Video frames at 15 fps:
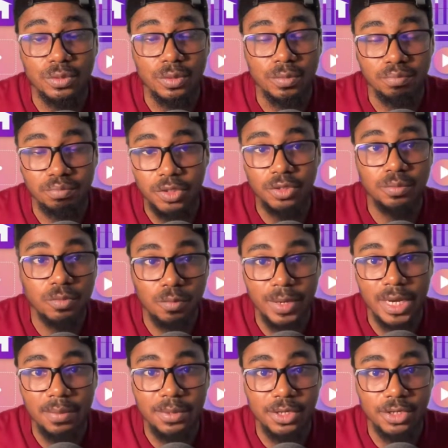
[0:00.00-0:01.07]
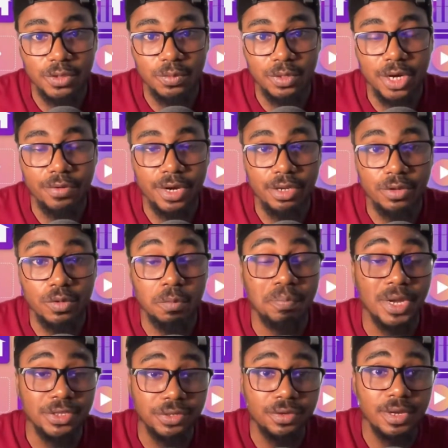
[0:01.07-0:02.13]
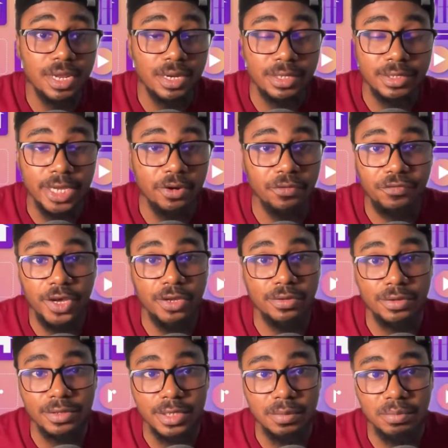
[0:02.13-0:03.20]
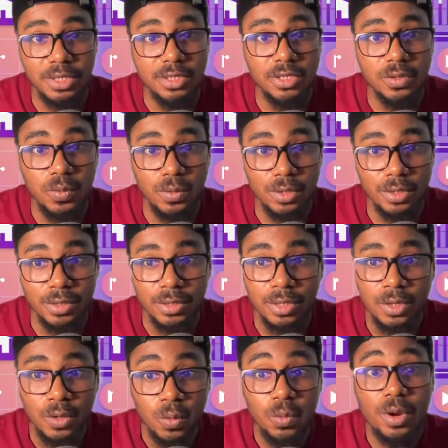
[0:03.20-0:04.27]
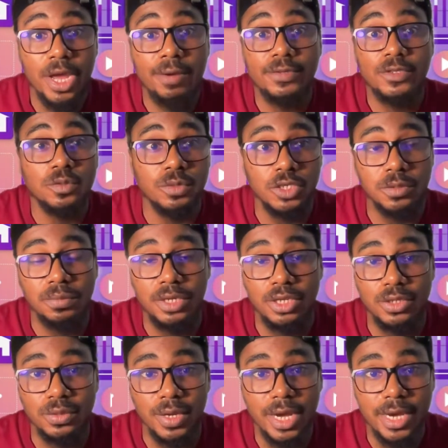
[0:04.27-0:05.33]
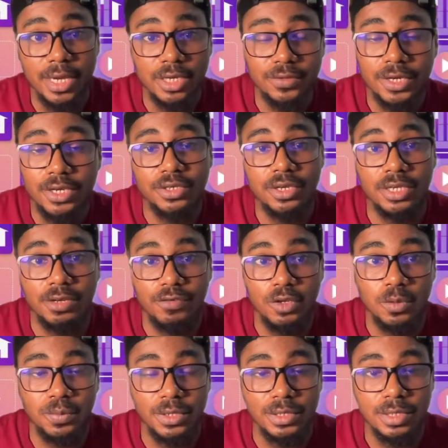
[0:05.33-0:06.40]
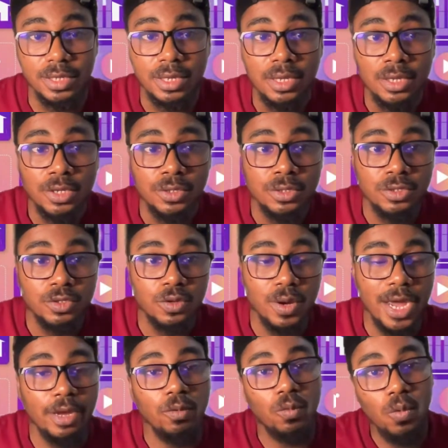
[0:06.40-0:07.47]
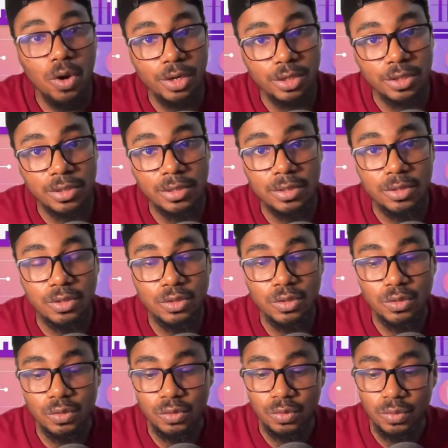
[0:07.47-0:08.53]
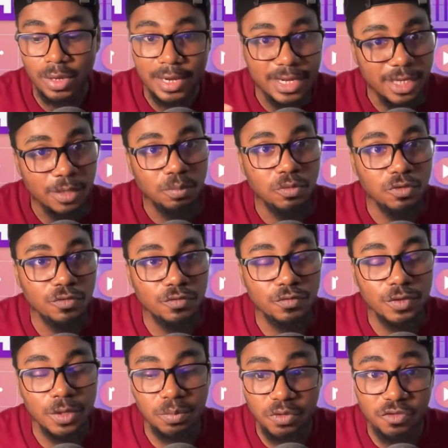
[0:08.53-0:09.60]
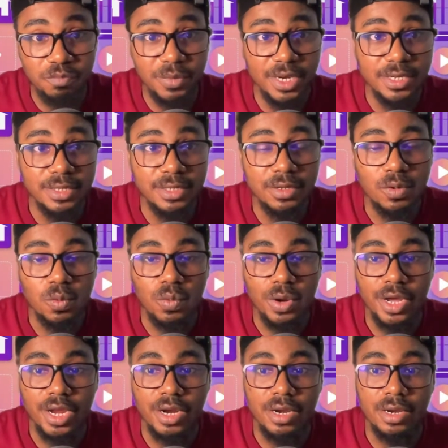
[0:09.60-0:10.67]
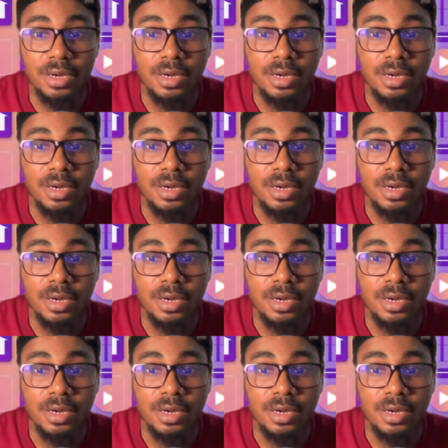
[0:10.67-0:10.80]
build mobile application without writing code, particularly startup founders and business owners who don't have so much money to hire traditional developers. So I want to lead a movement where